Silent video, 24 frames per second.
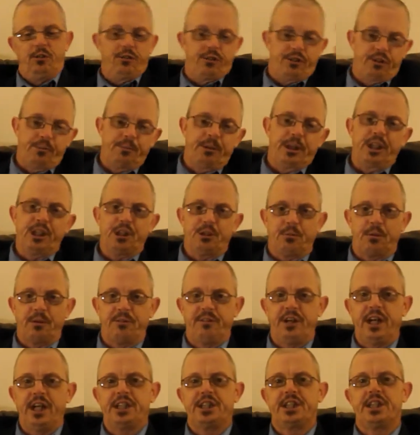somebody in the
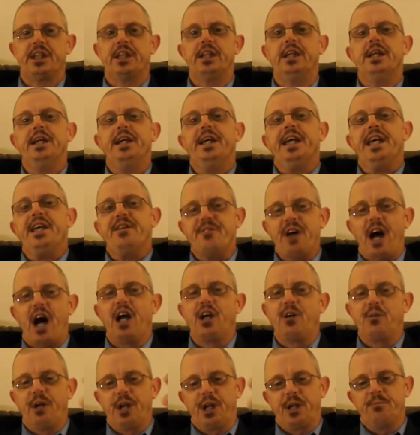profession
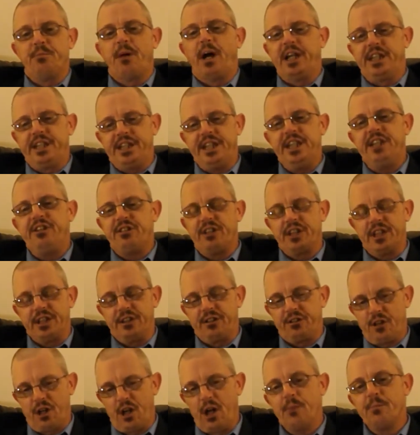evaluating my teaching in
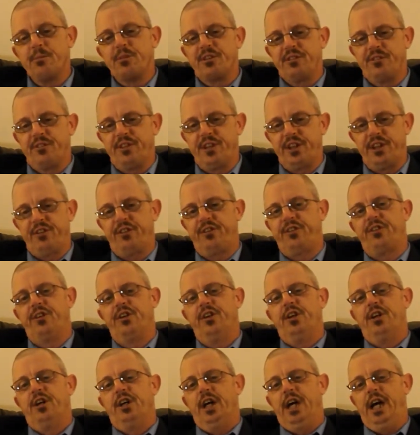terms of this
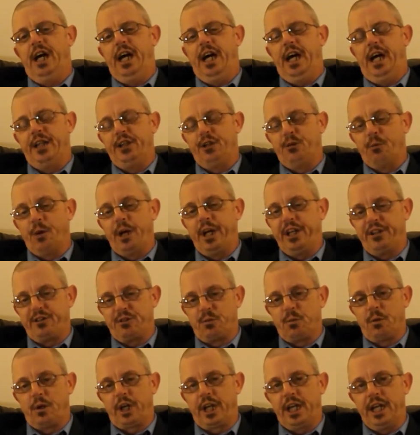and the way it's
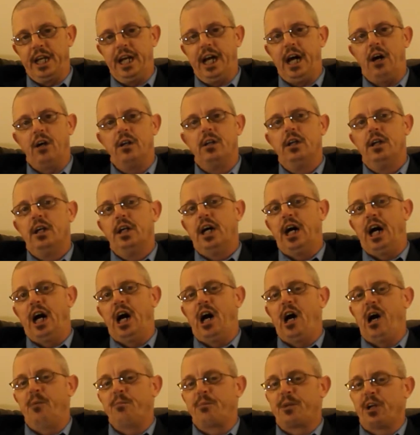working out.
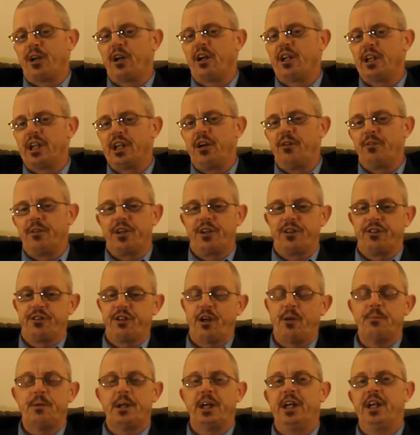I'm currently over the
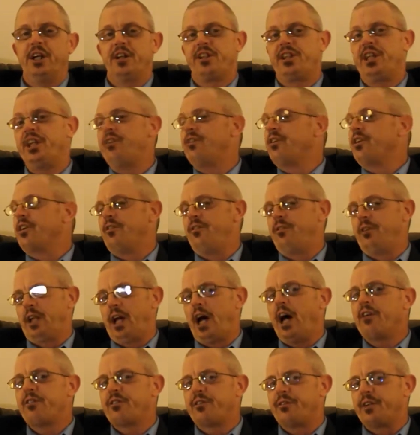summer here teaching a
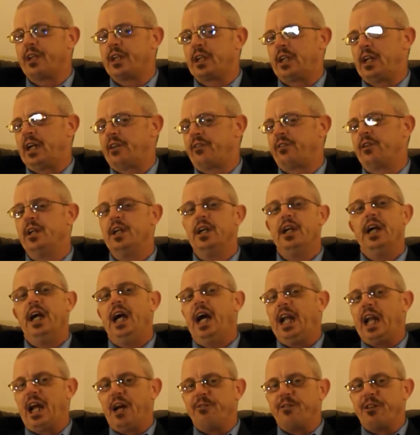philosophy class,
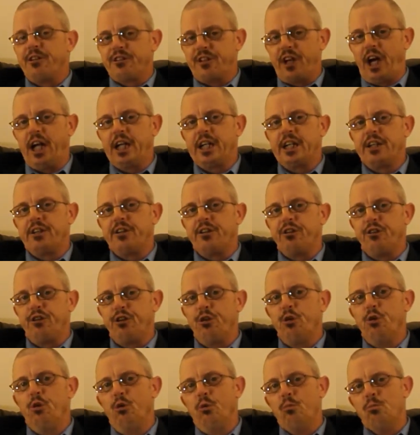and I've decided to
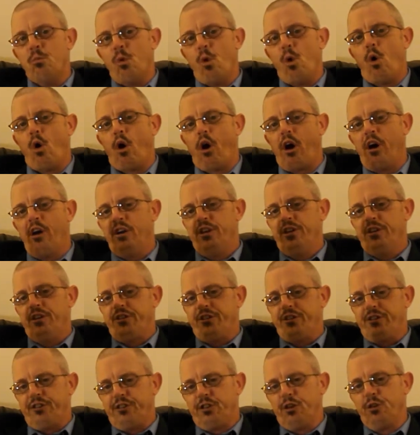do more
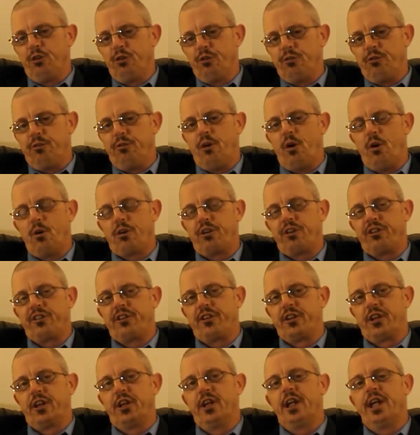
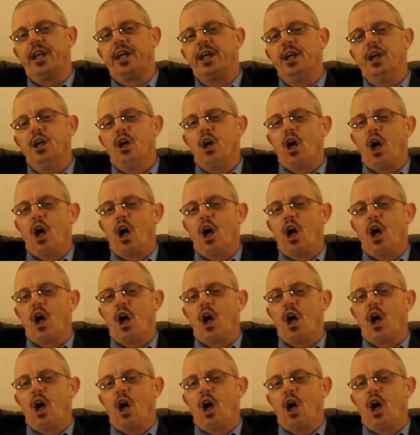student-focused learning